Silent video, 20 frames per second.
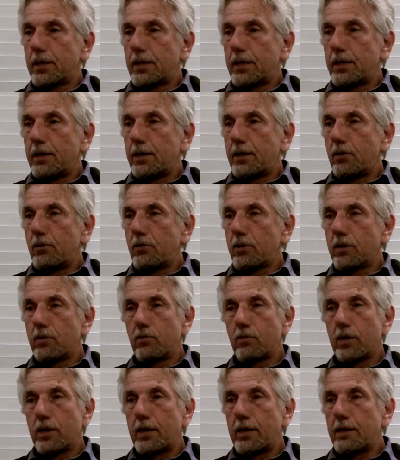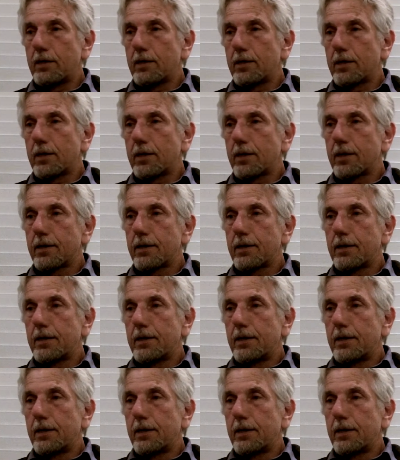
you can read uh,